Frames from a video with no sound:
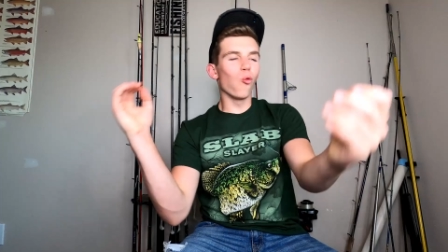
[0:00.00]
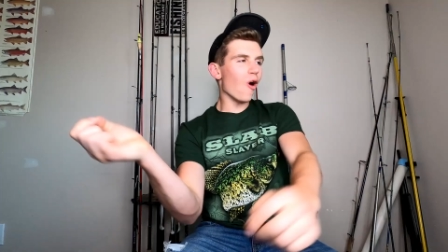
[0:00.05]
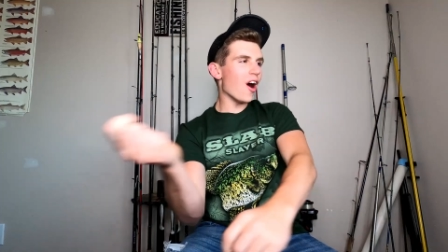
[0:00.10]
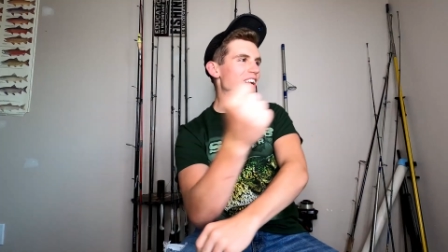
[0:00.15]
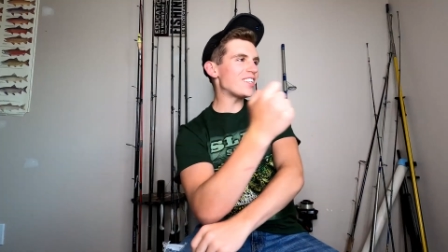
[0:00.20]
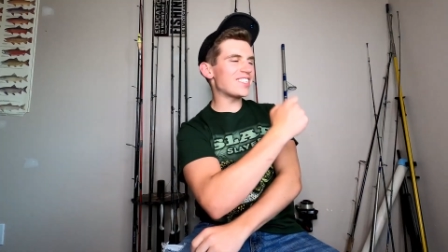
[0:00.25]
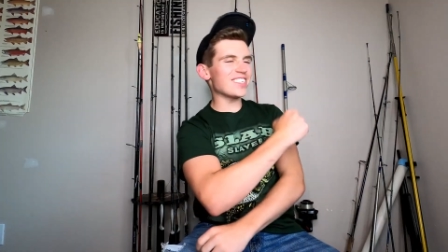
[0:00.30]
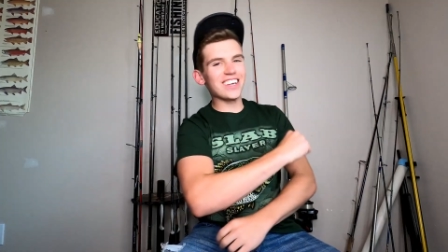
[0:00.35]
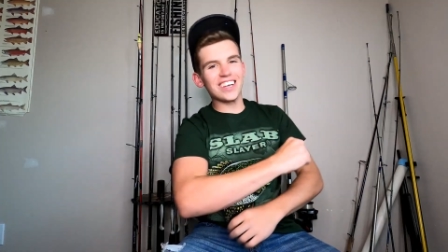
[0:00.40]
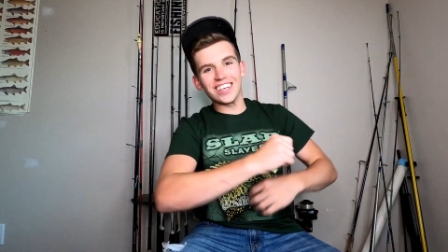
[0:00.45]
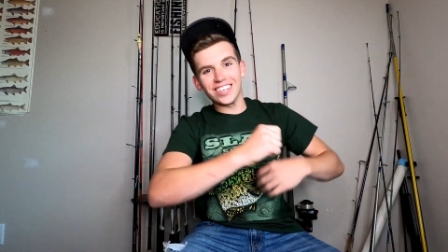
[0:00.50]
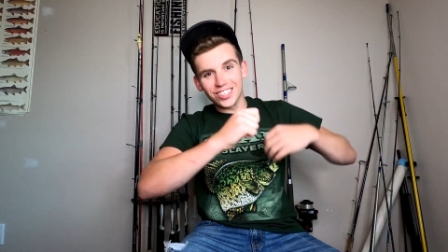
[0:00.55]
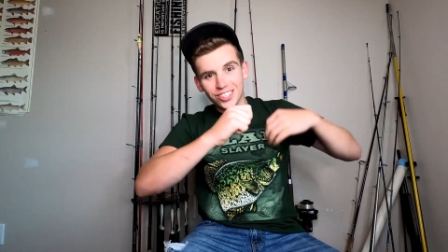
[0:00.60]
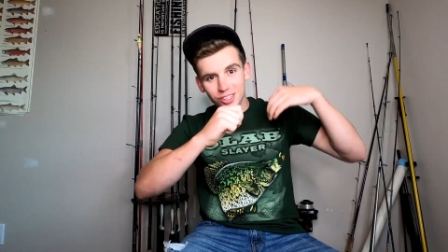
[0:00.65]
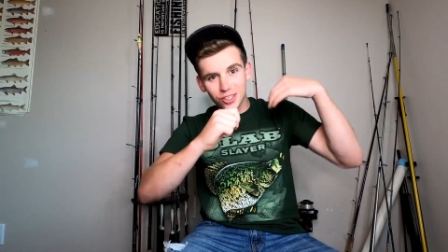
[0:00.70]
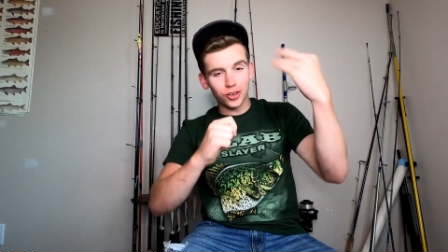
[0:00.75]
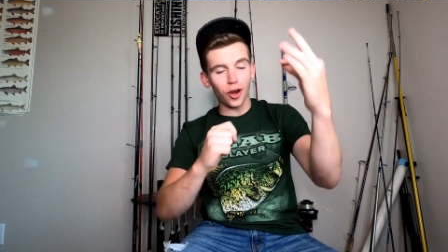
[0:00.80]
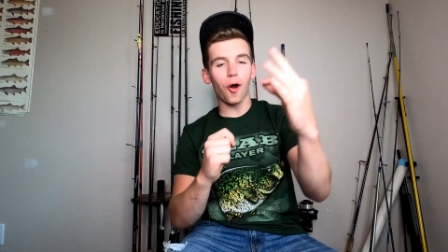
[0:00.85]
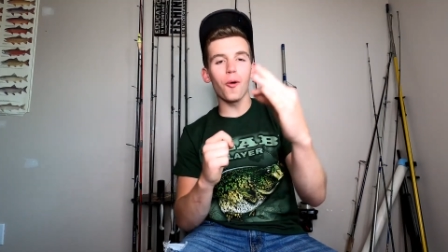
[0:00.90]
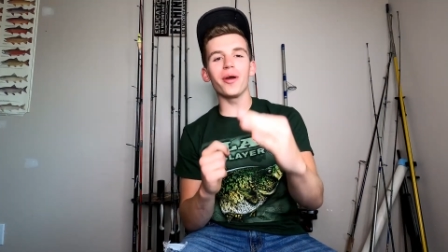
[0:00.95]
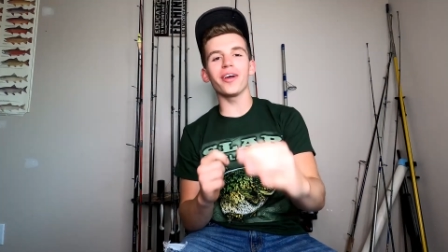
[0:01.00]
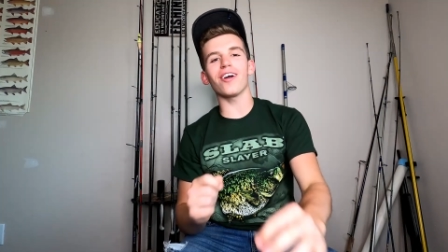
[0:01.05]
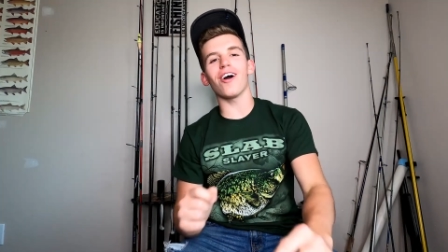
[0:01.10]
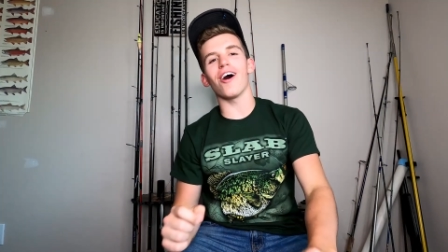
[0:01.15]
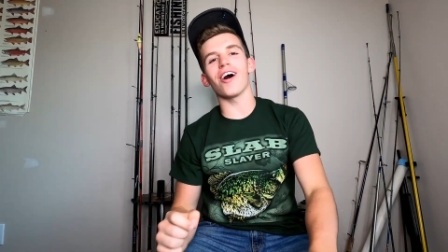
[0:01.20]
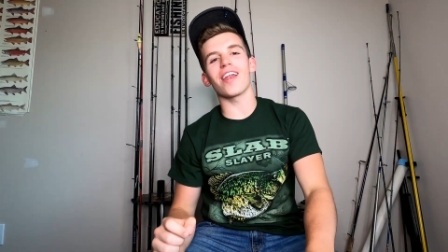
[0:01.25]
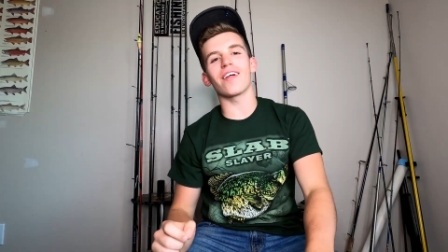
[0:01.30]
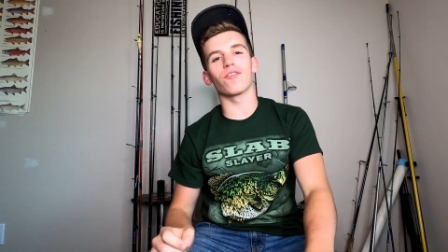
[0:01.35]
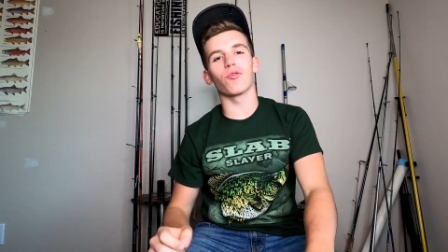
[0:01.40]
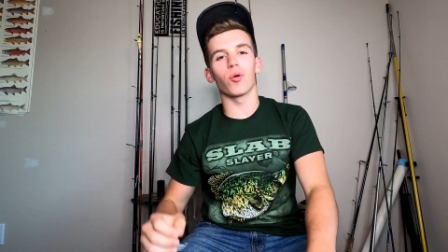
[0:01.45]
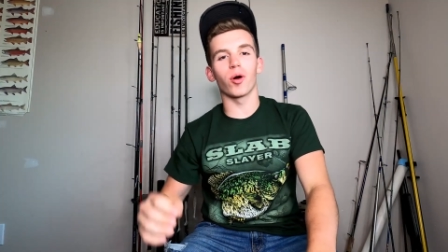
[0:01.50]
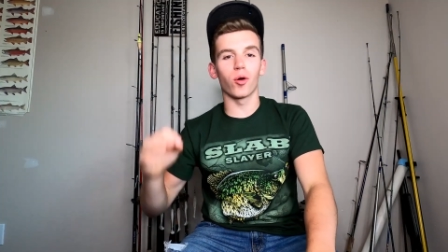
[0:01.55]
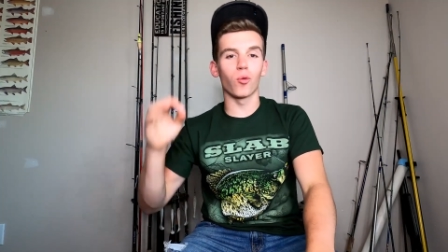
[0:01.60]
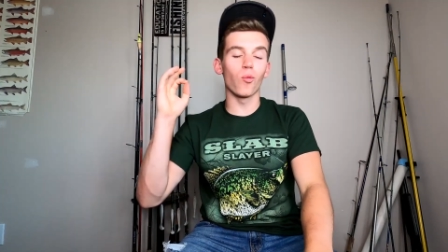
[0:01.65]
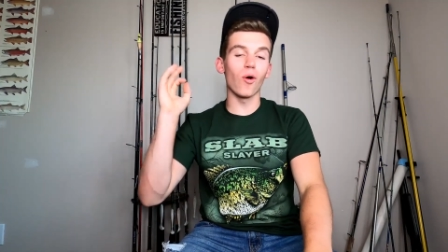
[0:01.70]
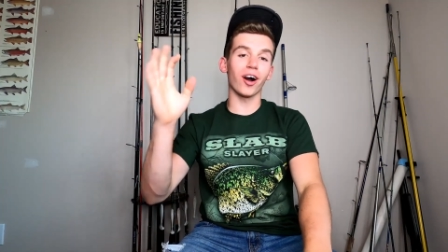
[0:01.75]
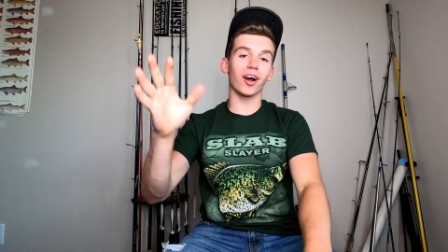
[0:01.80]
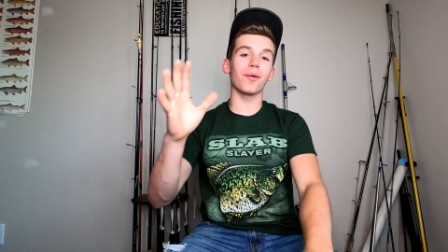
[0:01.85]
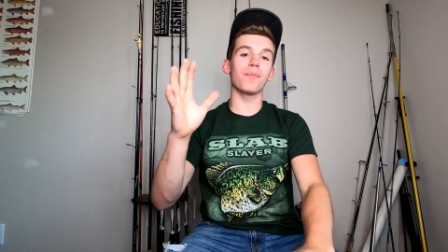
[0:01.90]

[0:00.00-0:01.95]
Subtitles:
What is going on, everyone?